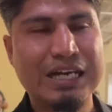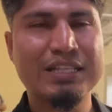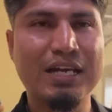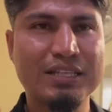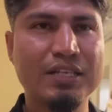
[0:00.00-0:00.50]
I
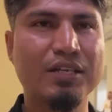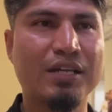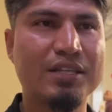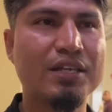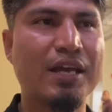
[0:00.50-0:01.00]

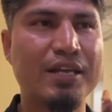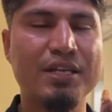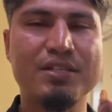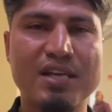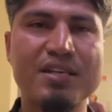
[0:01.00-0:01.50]
think
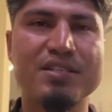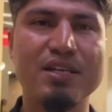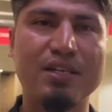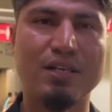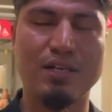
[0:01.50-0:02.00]
Haney takes
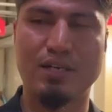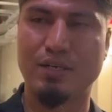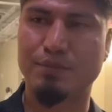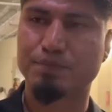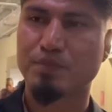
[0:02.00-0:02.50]
it.
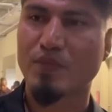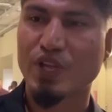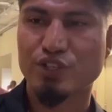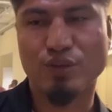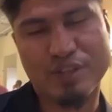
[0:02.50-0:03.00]

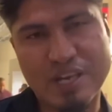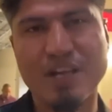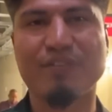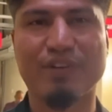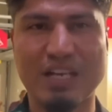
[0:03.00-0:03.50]
So then,
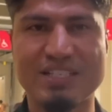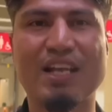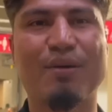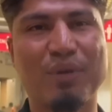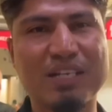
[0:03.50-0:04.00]
like I
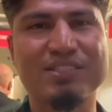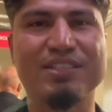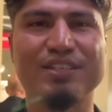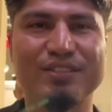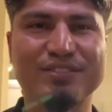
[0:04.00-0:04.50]
said, I would like to
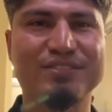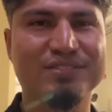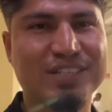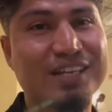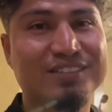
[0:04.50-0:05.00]
see
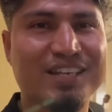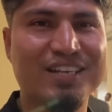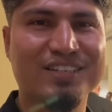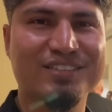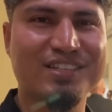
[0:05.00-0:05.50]
Tank
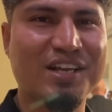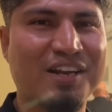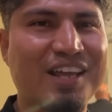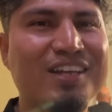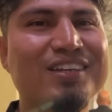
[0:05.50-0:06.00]
take
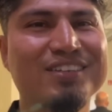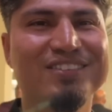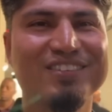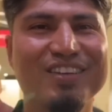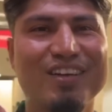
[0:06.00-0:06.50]
on Haney.
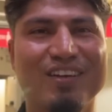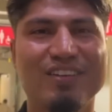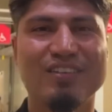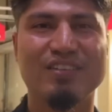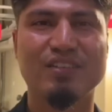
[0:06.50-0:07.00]
What about
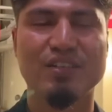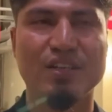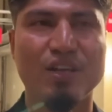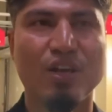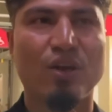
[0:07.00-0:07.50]
Ryan?
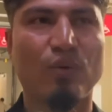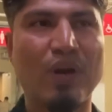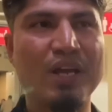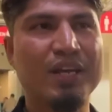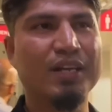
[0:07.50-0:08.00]
Where do
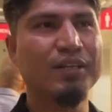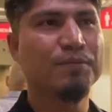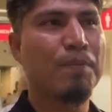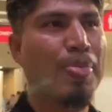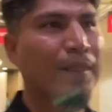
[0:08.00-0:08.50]
you think he goes
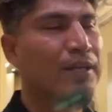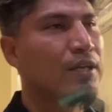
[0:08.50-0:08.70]
from here?